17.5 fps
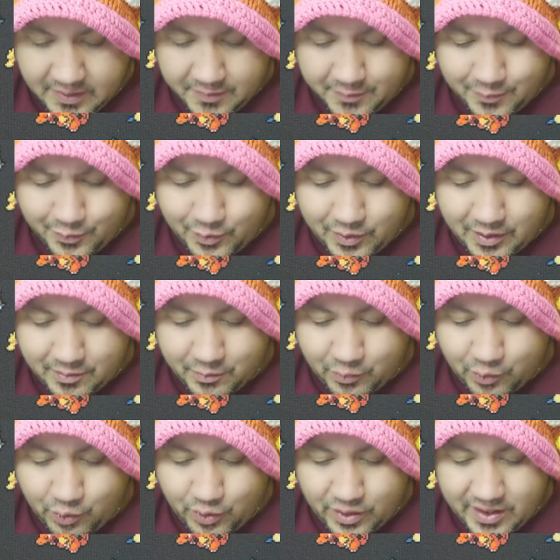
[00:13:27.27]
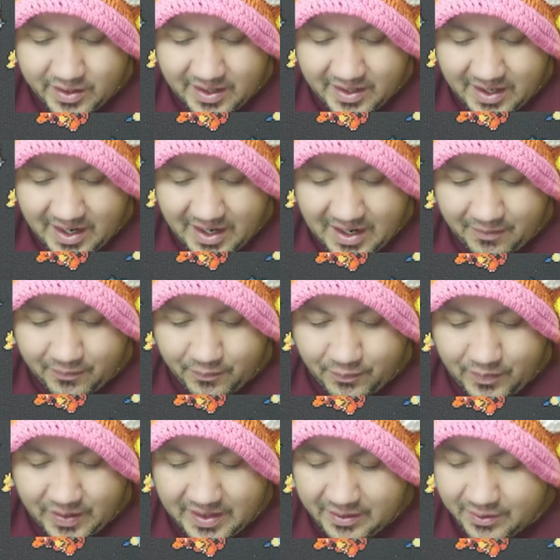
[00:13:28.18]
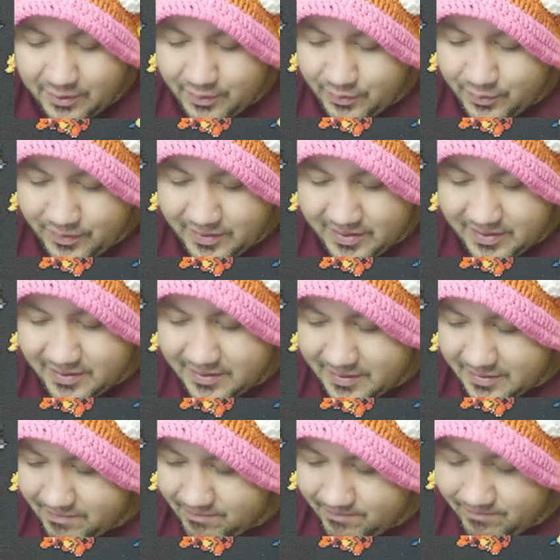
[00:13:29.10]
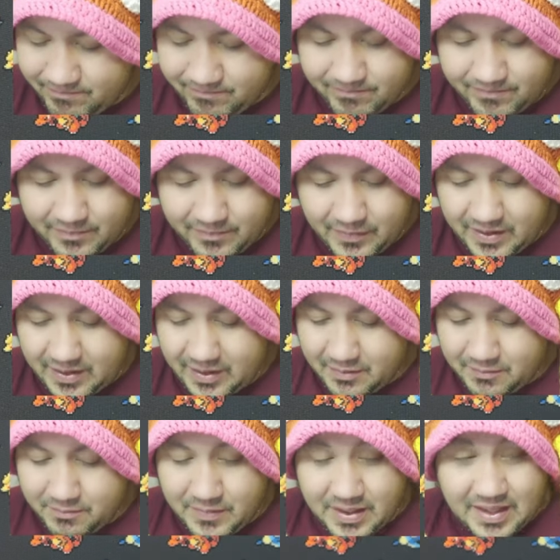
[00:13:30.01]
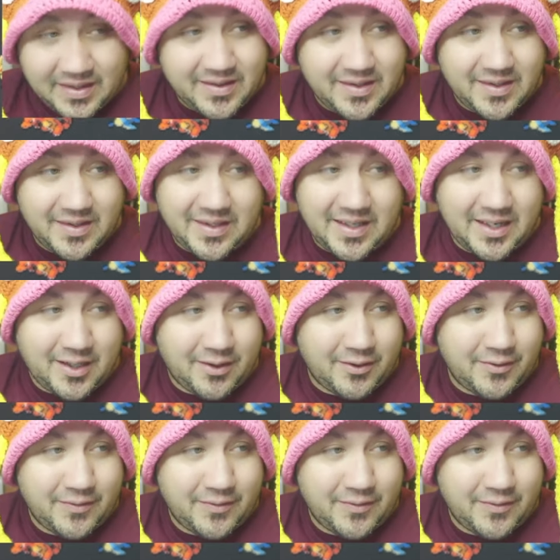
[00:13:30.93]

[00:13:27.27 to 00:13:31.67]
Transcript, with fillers: We're more than halfway through this amazing deal.